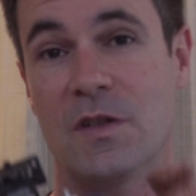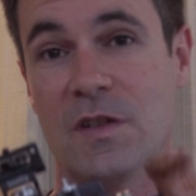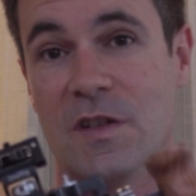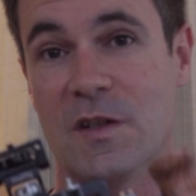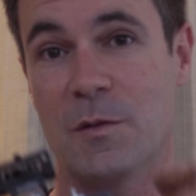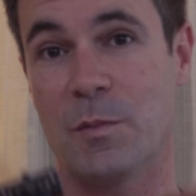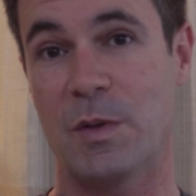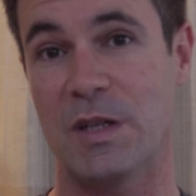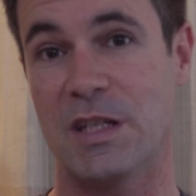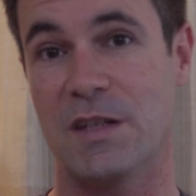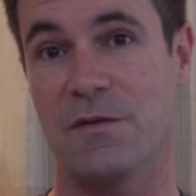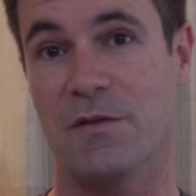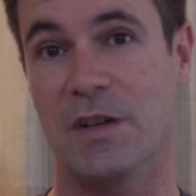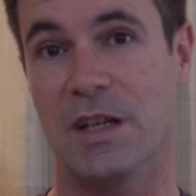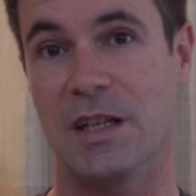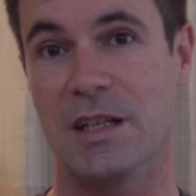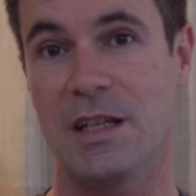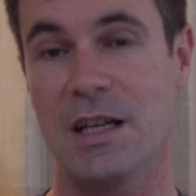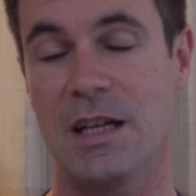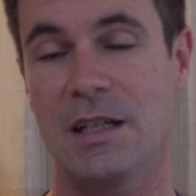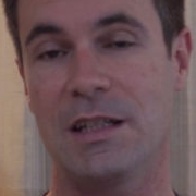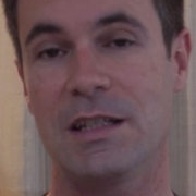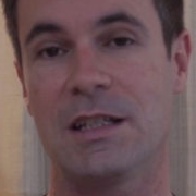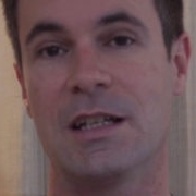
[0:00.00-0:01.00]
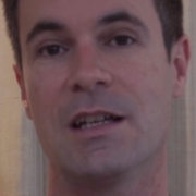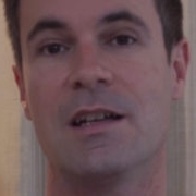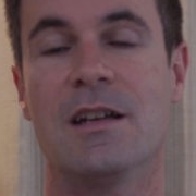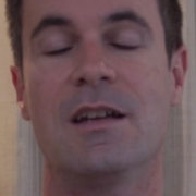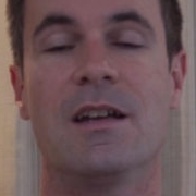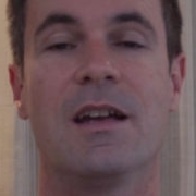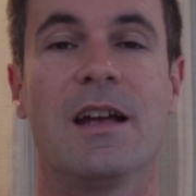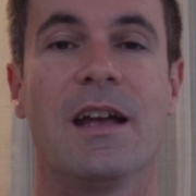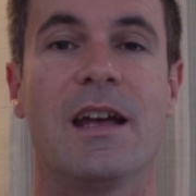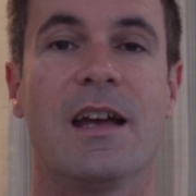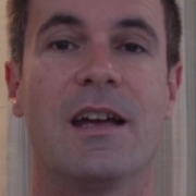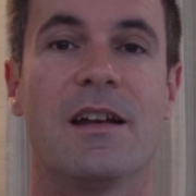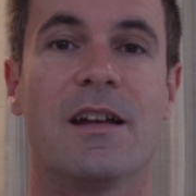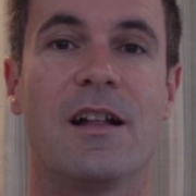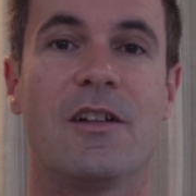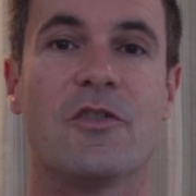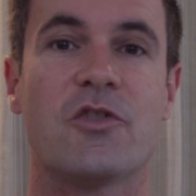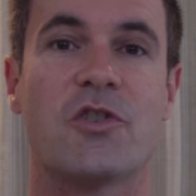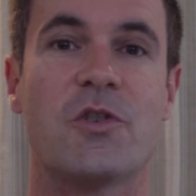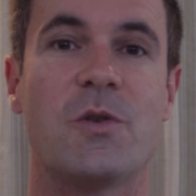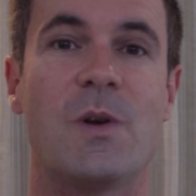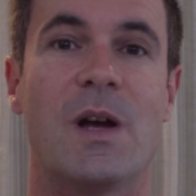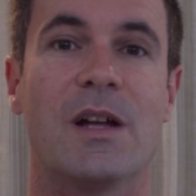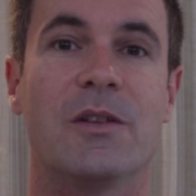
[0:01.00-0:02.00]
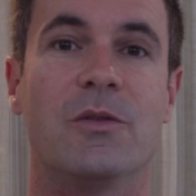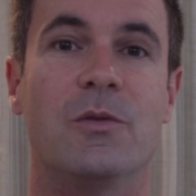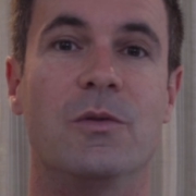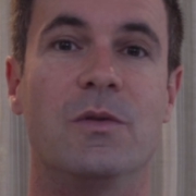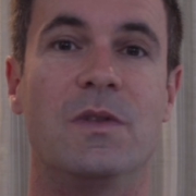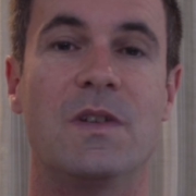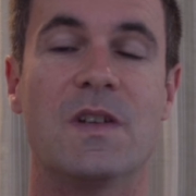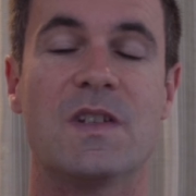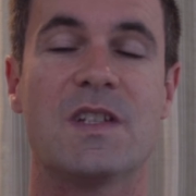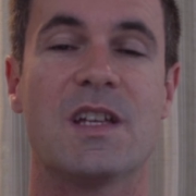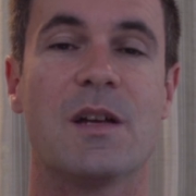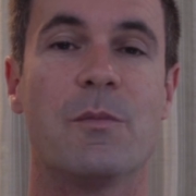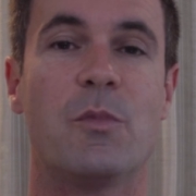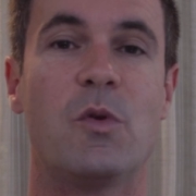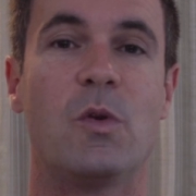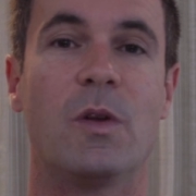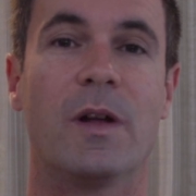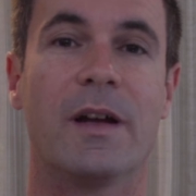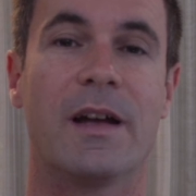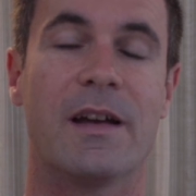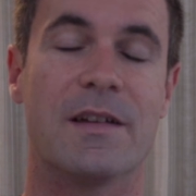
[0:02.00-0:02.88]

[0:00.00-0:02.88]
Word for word: the specific kit and I'll show you how to disassemble,